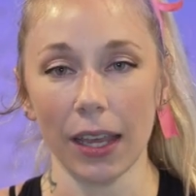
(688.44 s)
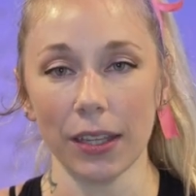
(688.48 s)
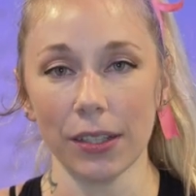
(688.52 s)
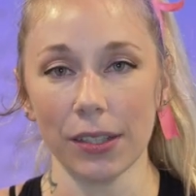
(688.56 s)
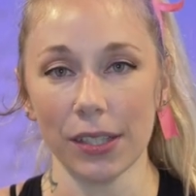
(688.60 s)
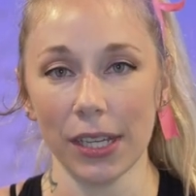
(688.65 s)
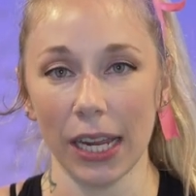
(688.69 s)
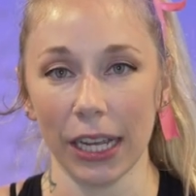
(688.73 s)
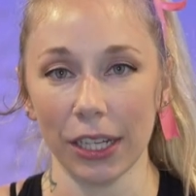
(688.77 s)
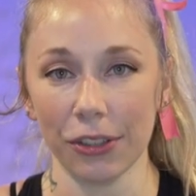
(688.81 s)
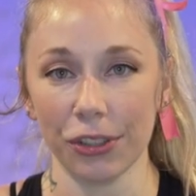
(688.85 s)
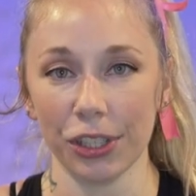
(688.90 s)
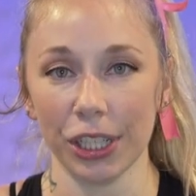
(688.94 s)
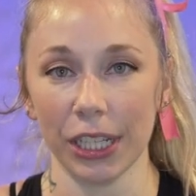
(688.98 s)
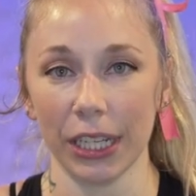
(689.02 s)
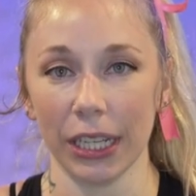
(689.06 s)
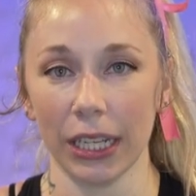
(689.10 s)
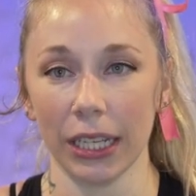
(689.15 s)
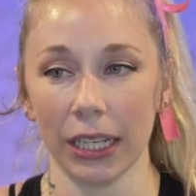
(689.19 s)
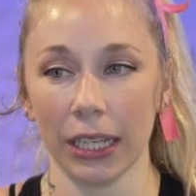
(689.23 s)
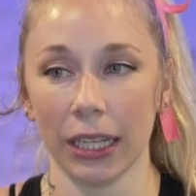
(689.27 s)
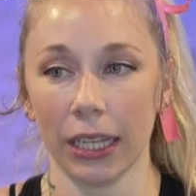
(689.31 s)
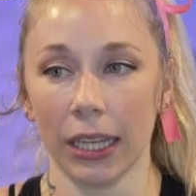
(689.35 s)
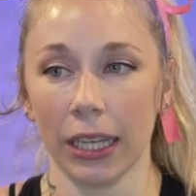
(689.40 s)

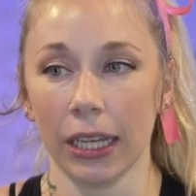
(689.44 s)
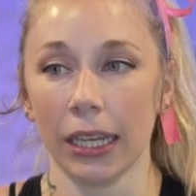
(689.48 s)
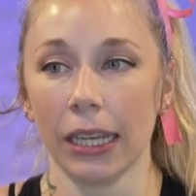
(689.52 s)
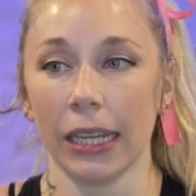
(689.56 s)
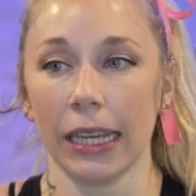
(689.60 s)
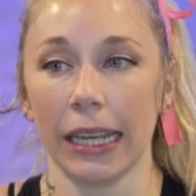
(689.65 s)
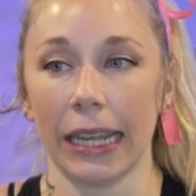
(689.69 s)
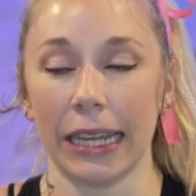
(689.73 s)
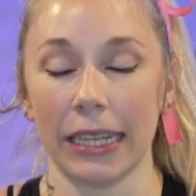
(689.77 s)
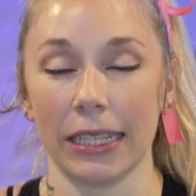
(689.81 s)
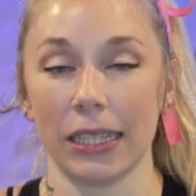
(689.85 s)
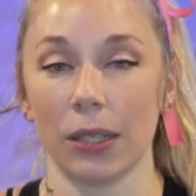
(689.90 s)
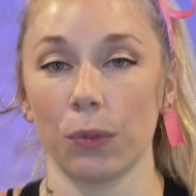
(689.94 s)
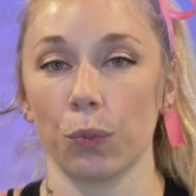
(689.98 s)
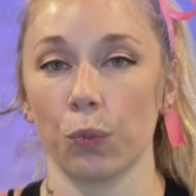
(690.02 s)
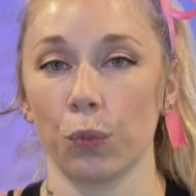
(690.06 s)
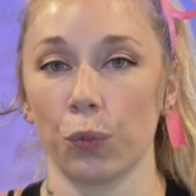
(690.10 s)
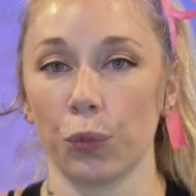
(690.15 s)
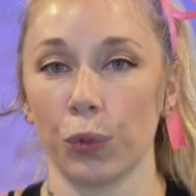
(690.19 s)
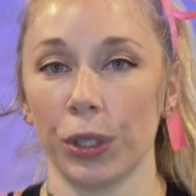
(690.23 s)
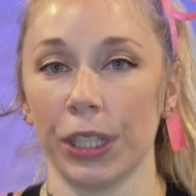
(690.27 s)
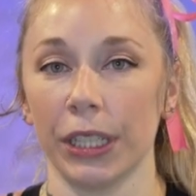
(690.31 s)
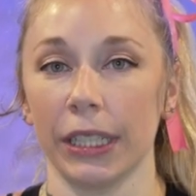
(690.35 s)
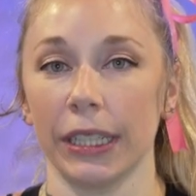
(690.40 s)
Snatching, hit
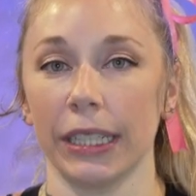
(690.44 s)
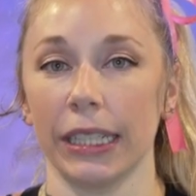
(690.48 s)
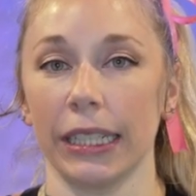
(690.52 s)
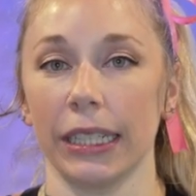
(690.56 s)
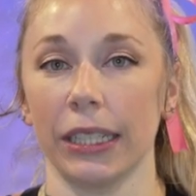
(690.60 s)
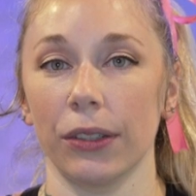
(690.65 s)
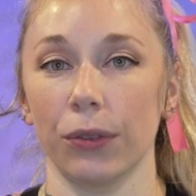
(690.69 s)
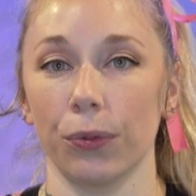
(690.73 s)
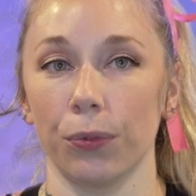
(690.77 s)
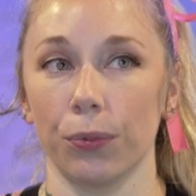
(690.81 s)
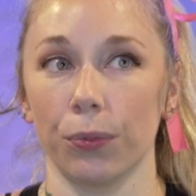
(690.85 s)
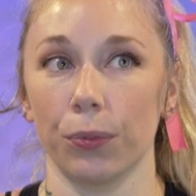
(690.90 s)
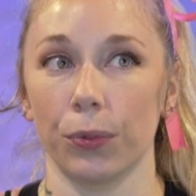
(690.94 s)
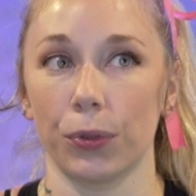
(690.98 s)
some really